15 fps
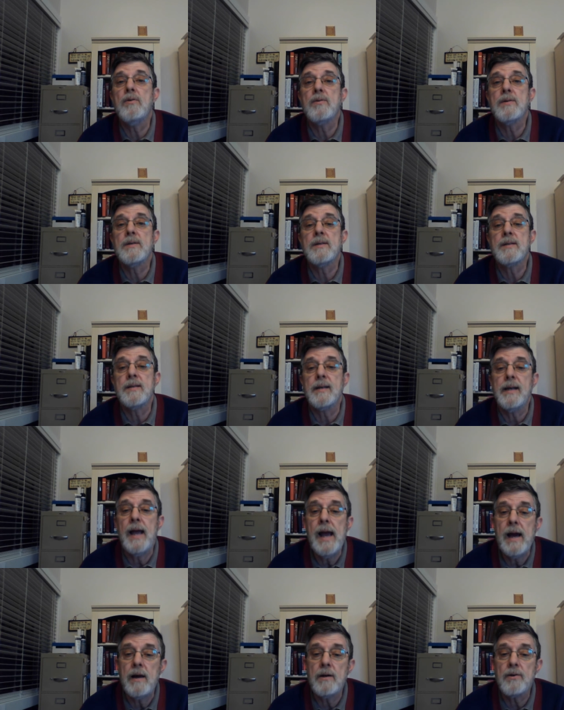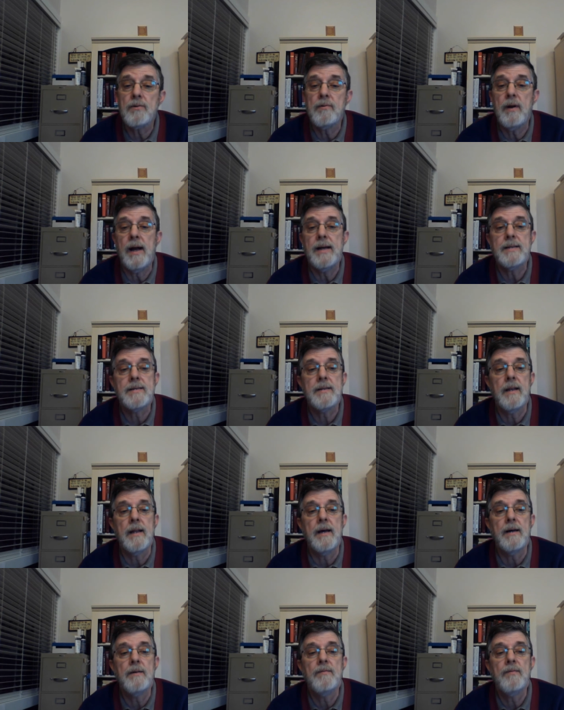uses to characterize
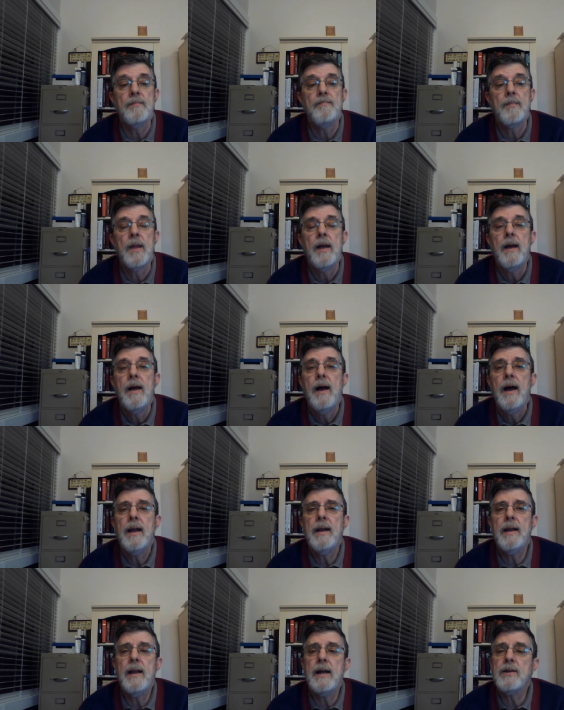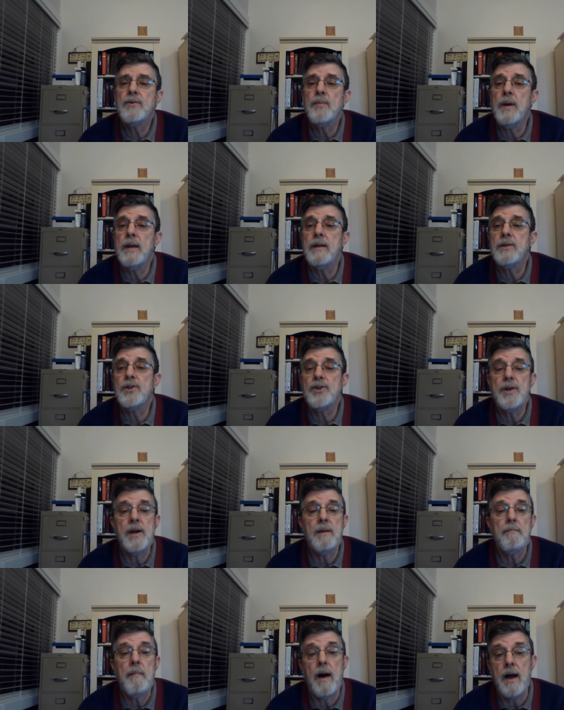love. And then I just want to
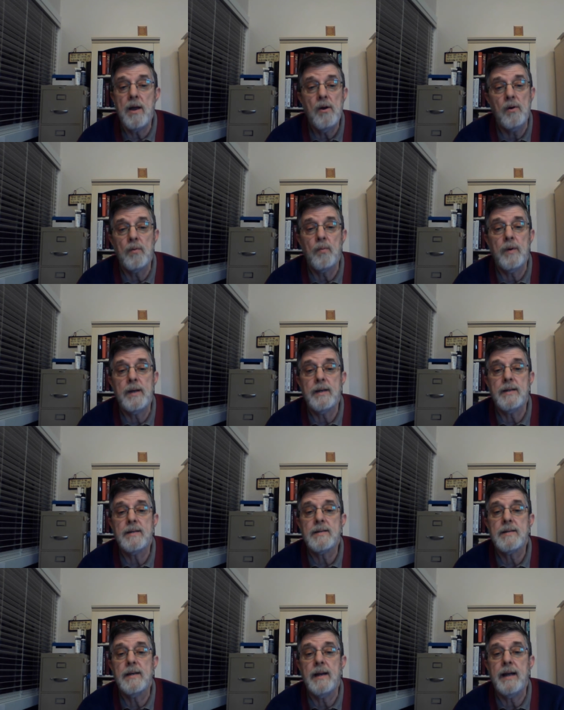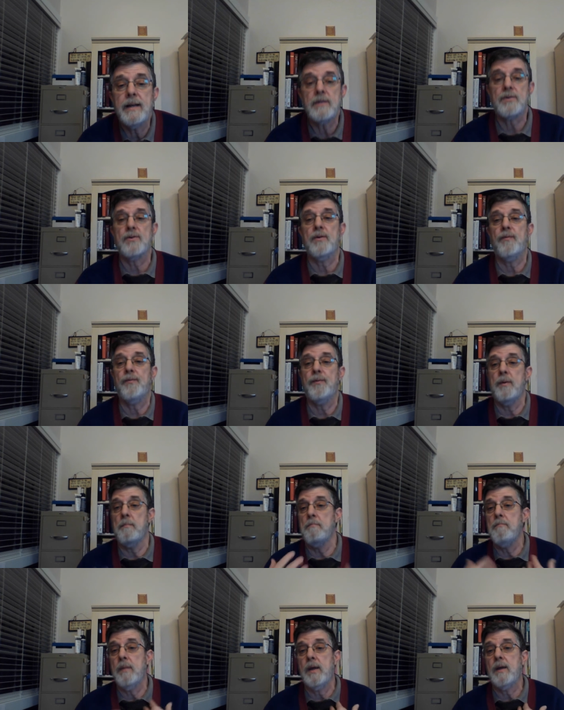share my own witness and answer for
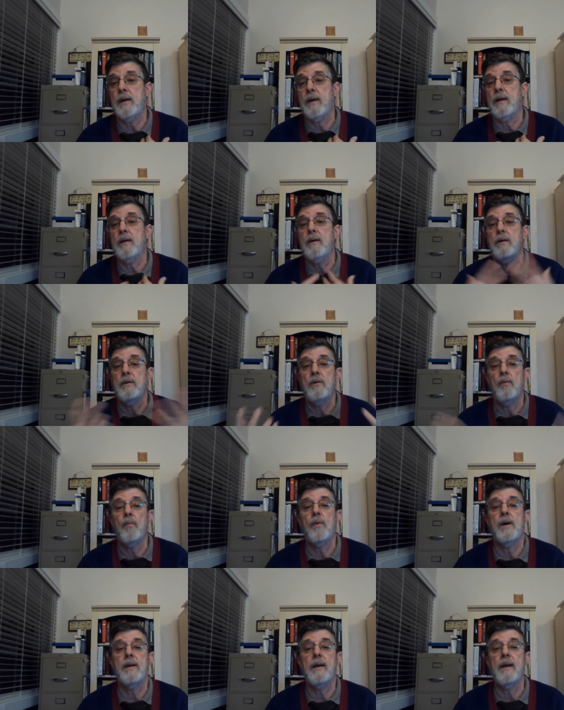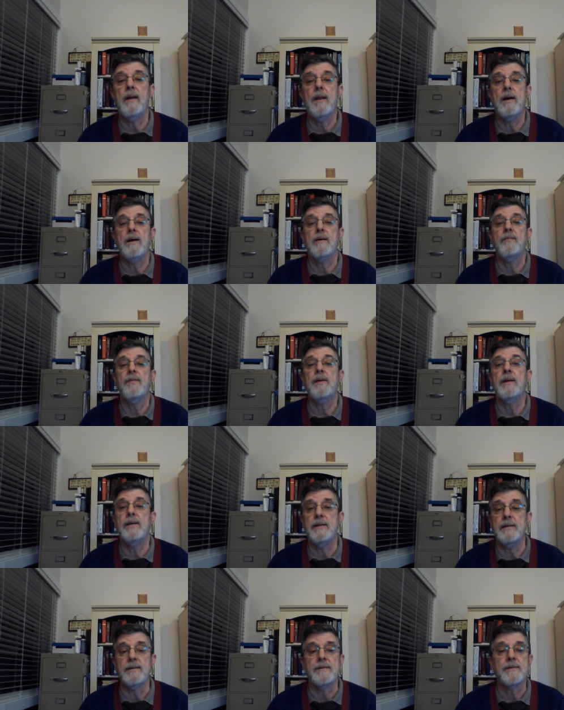me what love
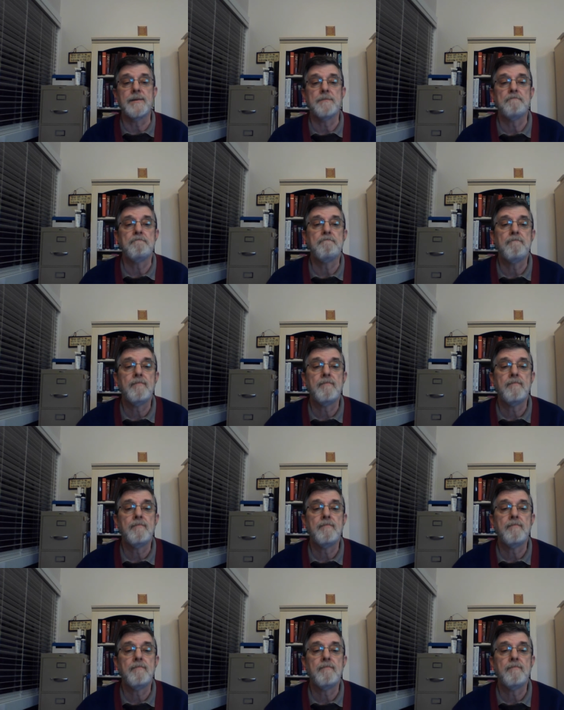is.